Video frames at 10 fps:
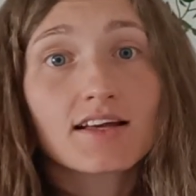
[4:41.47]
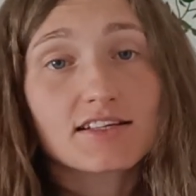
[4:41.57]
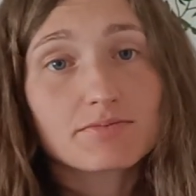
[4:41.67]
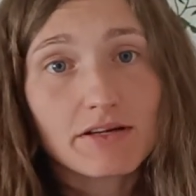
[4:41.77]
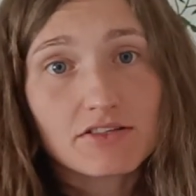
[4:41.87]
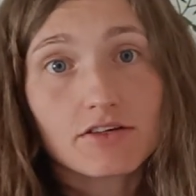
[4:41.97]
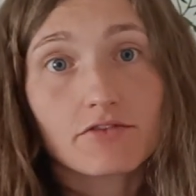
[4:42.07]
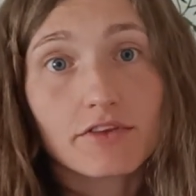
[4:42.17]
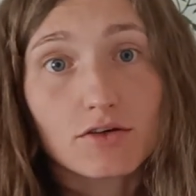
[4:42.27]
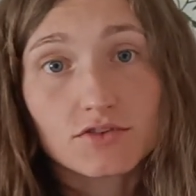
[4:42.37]
especially
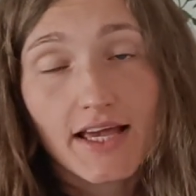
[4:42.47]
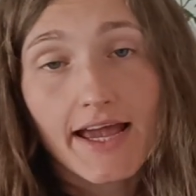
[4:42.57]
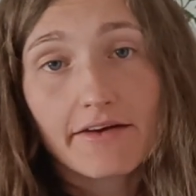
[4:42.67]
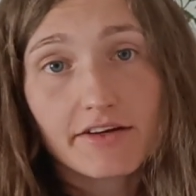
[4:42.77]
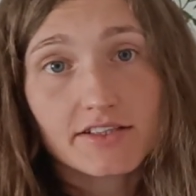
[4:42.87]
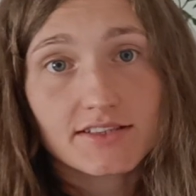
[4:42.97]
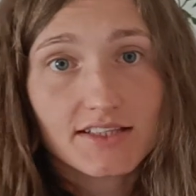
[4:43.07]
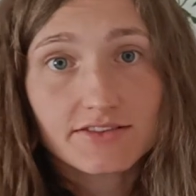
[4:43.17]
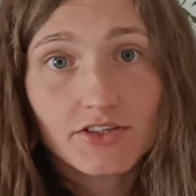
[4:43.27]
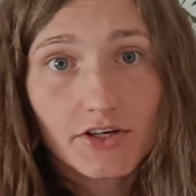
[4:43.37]
of those areas
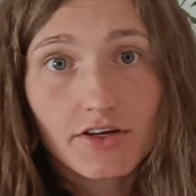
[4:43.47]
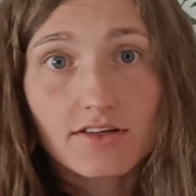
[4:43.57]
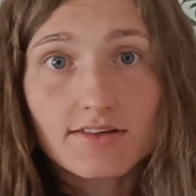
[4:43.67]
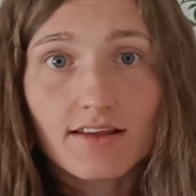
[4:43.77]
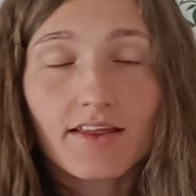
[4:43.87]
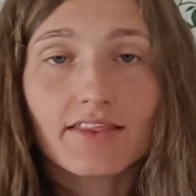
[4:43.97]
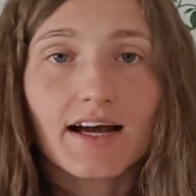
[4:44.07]
and circuits